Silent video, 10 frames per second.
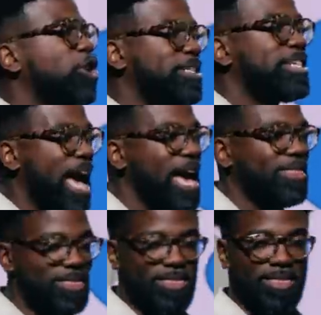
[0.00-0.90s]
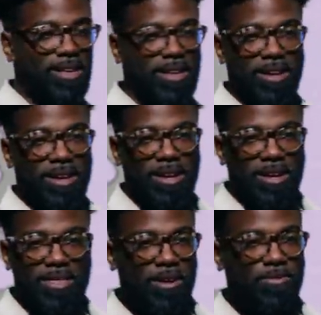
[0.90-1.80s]
death
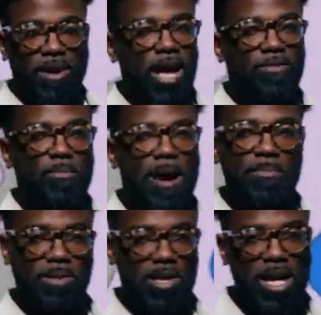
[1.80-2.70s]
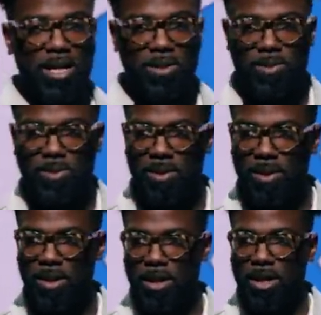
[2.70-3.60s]
that forgave all my mistakes.
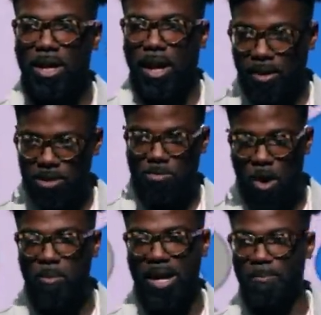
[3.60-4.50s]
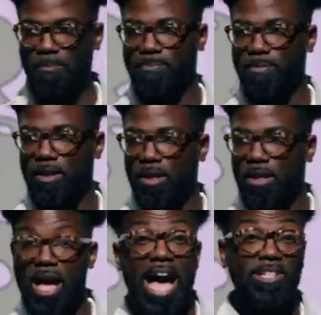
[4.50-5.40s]
In this moment,
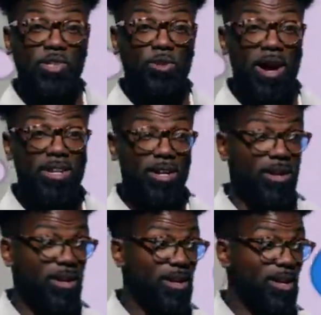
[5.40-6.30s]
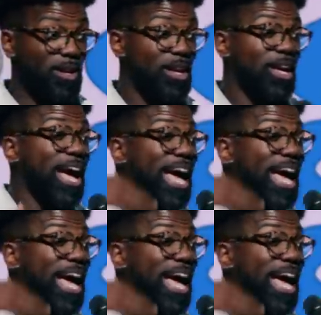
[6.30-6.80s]
I surrender. I